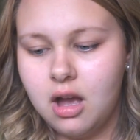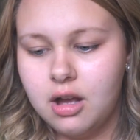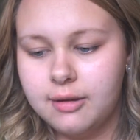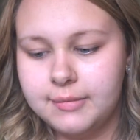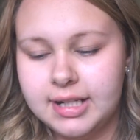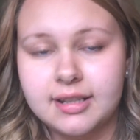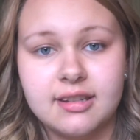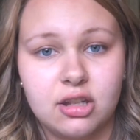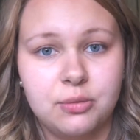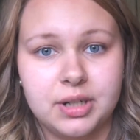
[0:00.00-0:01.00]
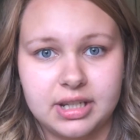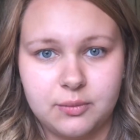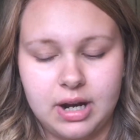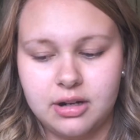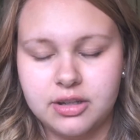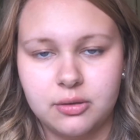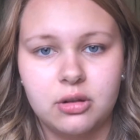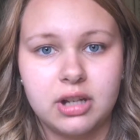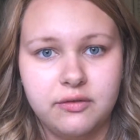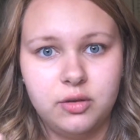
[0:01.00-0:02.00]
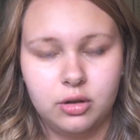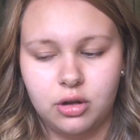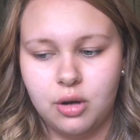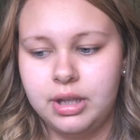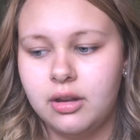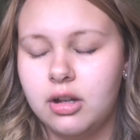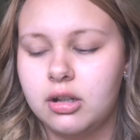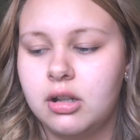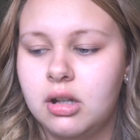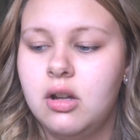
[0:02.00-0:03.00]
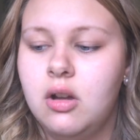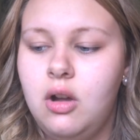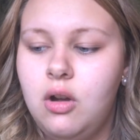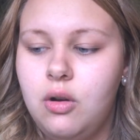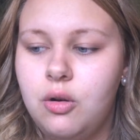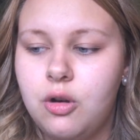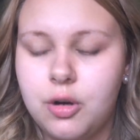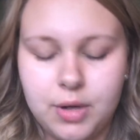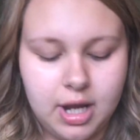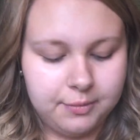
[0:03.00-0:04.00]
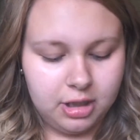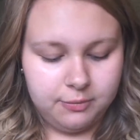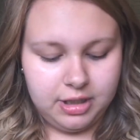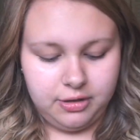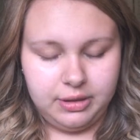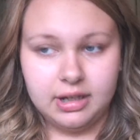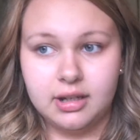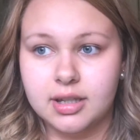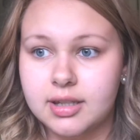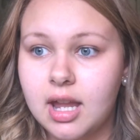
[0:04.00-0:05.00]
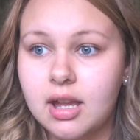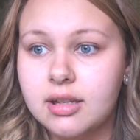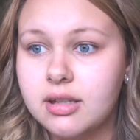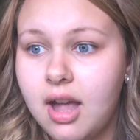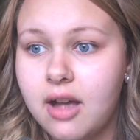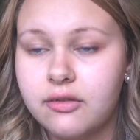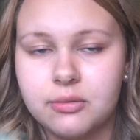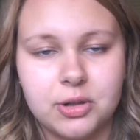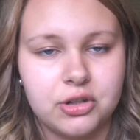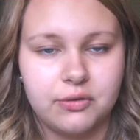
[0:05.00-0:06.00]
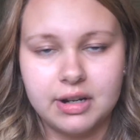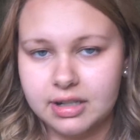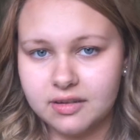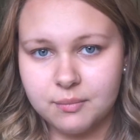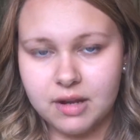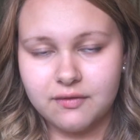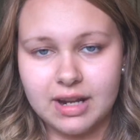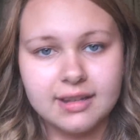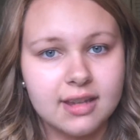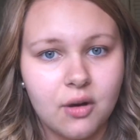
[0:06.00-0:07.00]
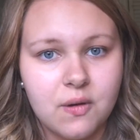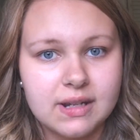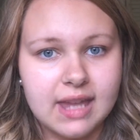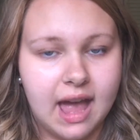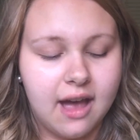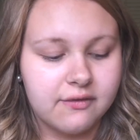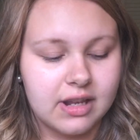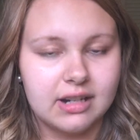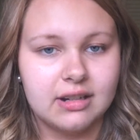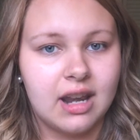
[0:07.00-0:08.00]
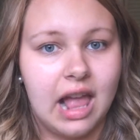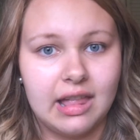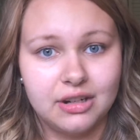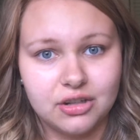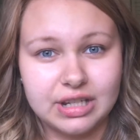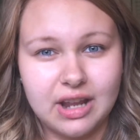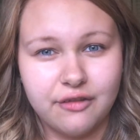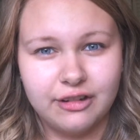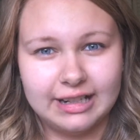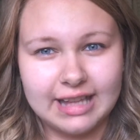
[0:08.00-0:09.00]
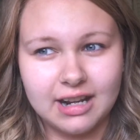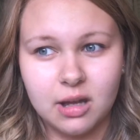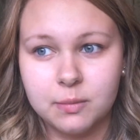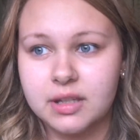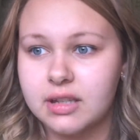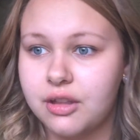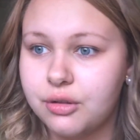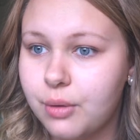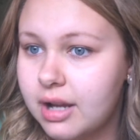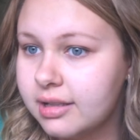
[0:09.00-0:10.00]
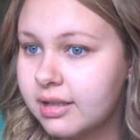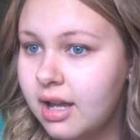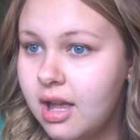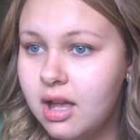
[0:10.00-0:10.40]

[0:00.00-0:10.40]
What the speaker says: And it's a luminous wear, so it'll give you a glowy look. Or what I'm going to be doing, because I still have a bunch of redness on my face, I always have, and I like just covering that up, because otherwise,